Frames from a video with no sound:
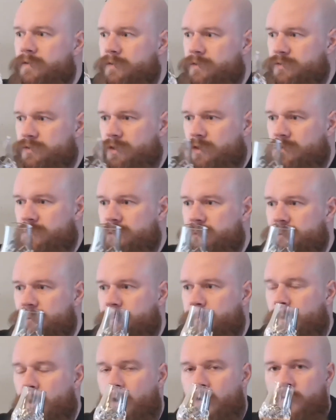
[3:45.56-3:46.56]
There's also
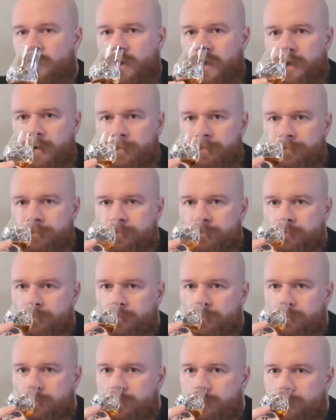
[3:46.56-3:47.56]
some oak.
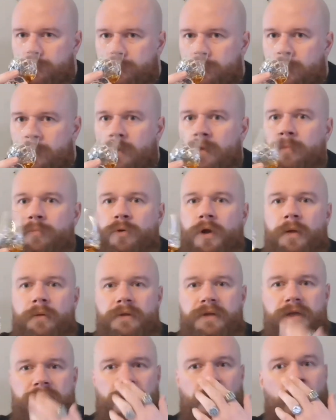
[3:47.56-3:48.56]

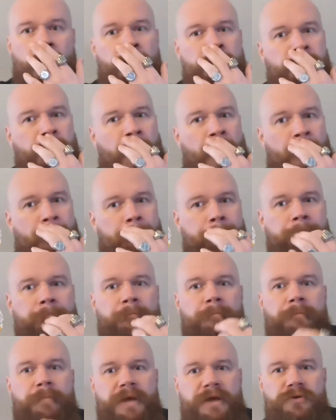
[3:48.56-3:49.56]
Probably a lot of that
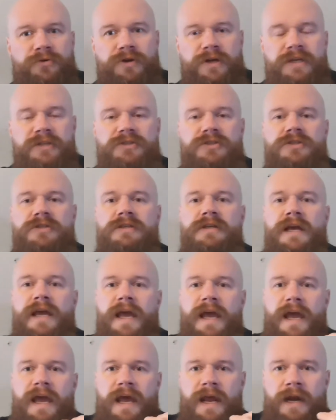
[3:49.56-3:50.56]
bitterness
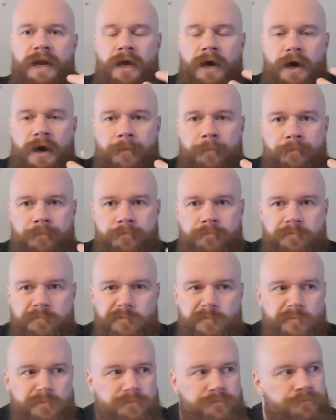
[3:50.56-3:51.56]
and
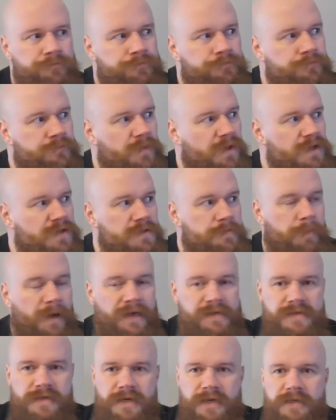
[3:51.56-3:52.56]

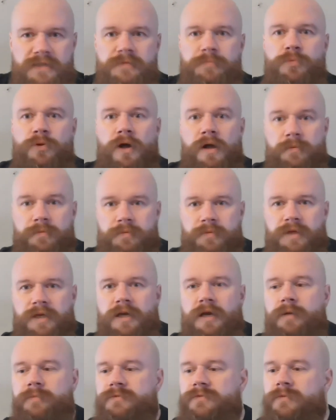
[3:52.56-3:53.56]
spiciness probably
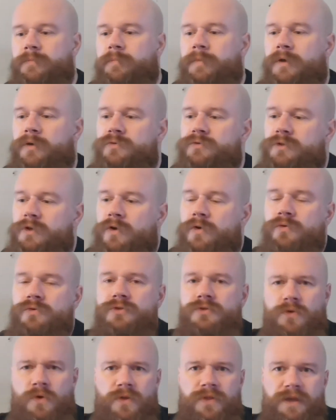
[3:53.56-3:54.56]
comes from those
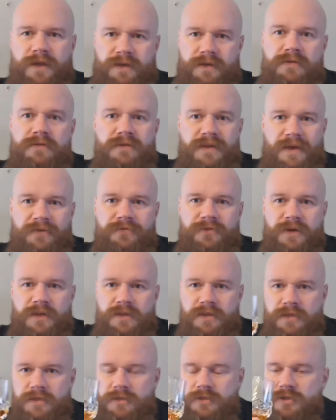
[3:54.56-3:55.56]
oaks, or they
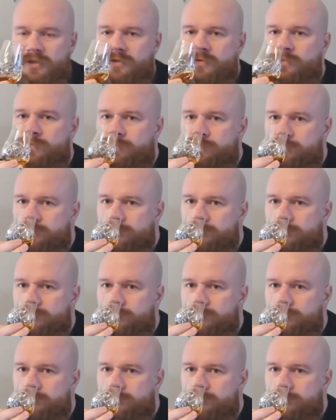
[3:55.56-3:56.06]
definitely do.